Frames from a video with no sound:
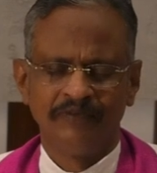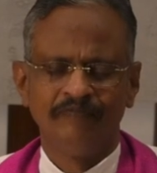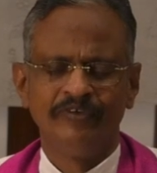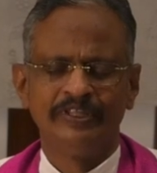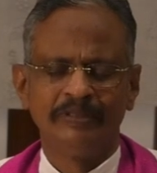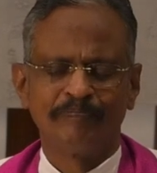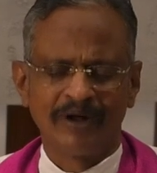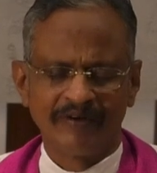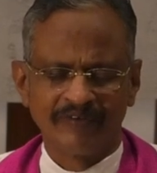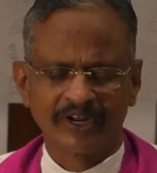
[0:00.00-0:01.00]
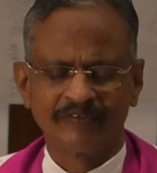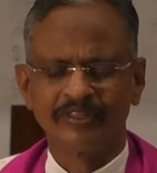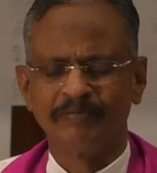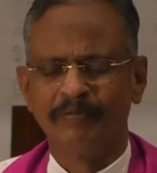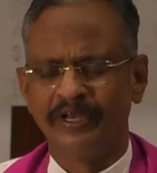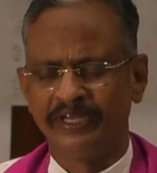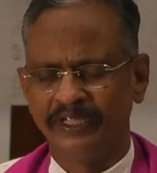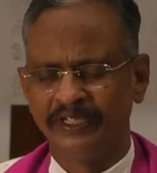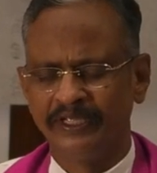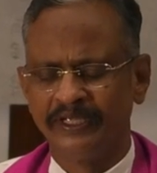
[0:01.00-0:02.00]
With the power of the
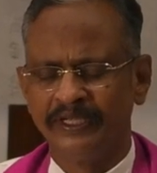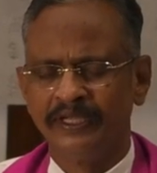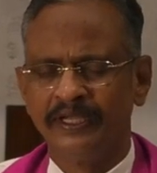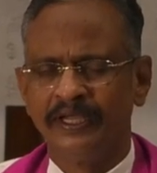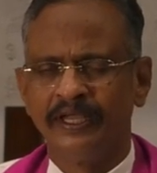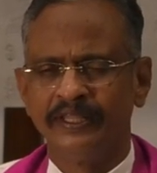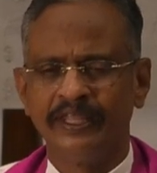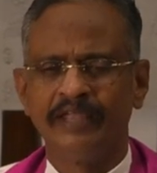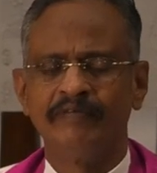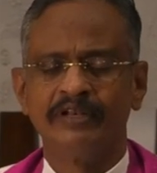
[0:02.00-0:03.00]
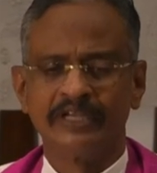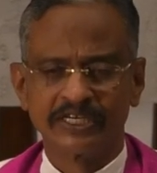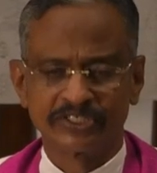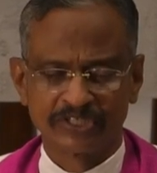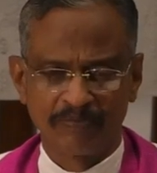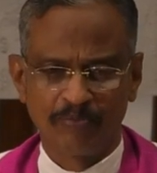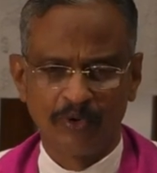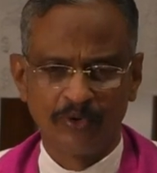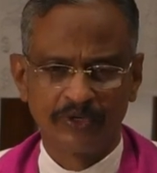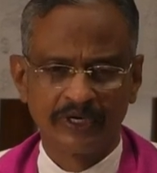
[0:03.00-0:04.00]
money, they will get
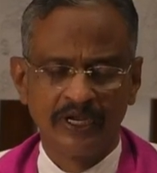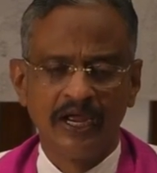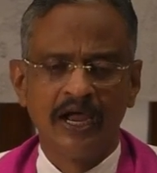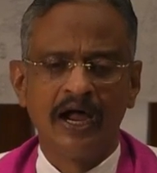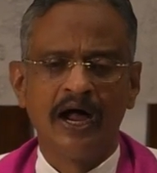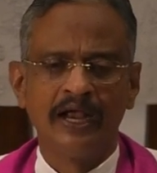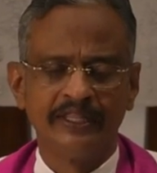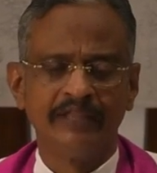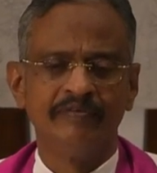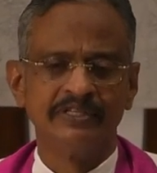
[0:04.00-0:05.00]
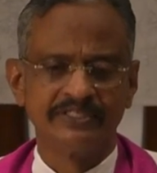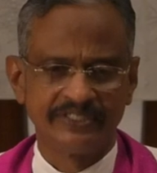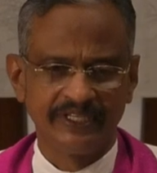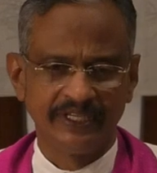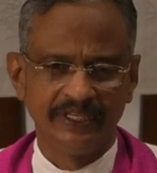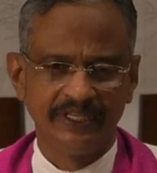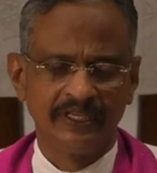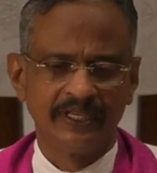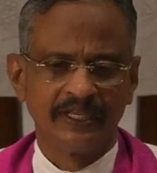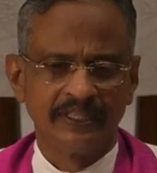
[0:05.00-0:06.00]
support and they will see
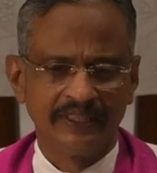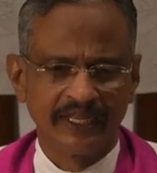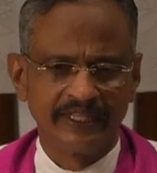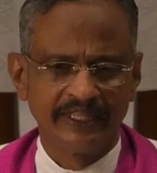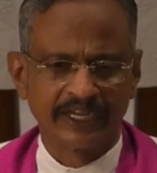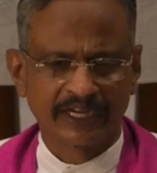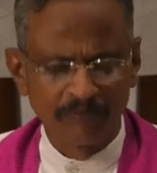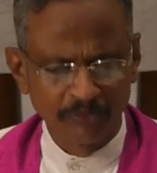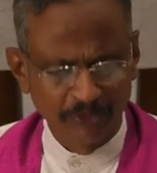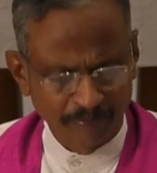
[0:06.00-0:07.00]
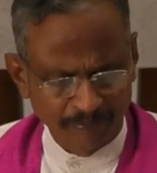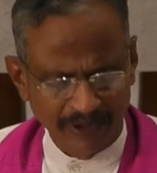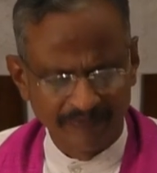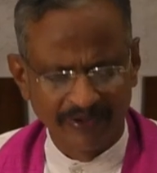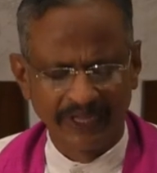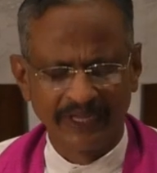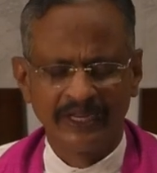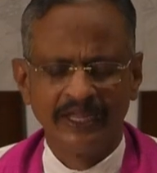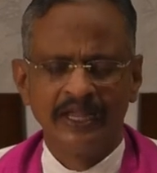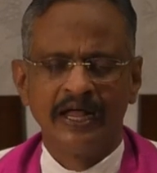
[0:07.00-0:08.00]
that they come to power
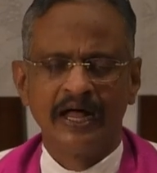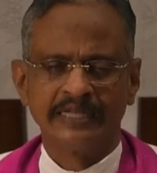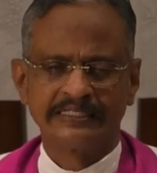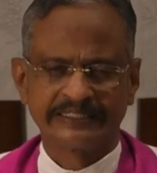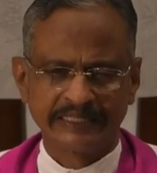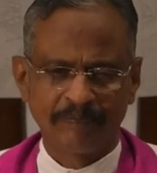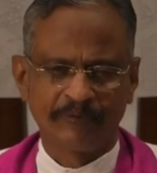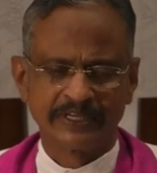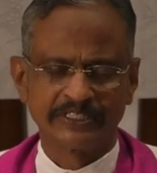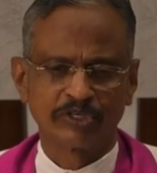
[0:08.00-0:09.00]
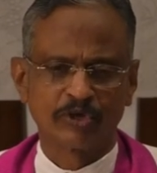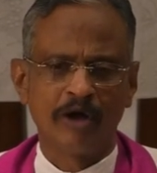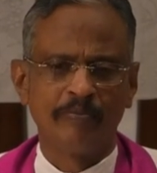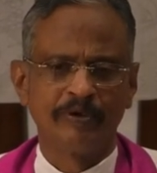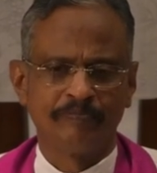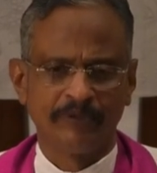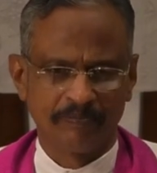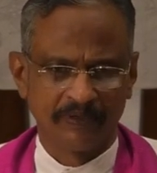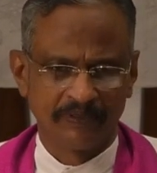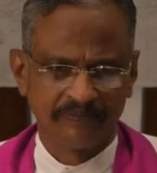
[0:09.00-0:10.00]
and suppress the common
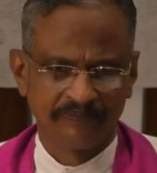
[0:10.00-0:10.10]
people.